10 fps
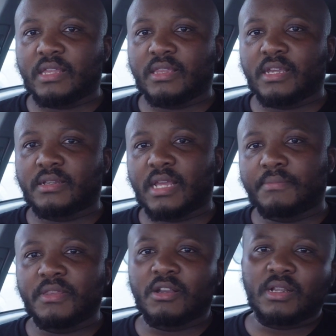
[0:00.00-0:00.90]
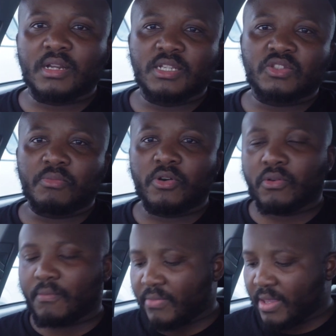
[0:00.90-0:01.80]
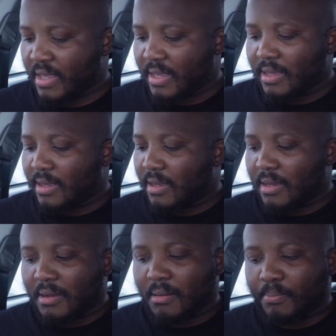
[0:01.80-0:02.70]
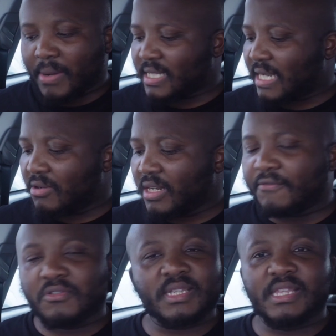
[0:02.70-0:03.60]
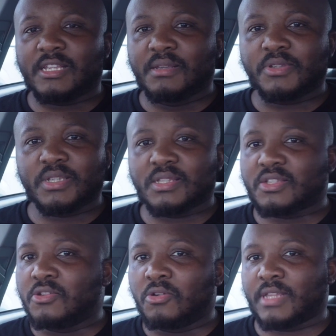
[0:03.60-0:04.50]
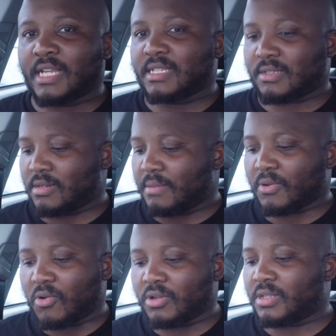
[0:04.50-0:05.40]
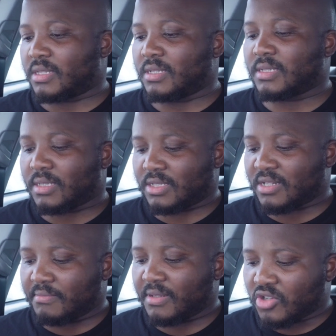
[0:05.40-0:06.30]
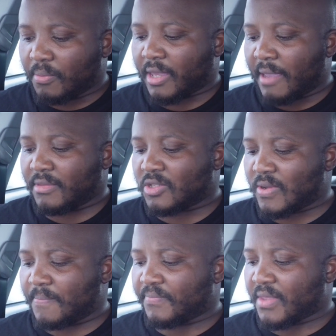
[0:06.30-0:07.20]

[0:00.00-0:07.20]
I think they're gonna release tomorrow. But I don't have to see the gym sheets. Know that it's gonna be good. This is gonna be a top game. This one.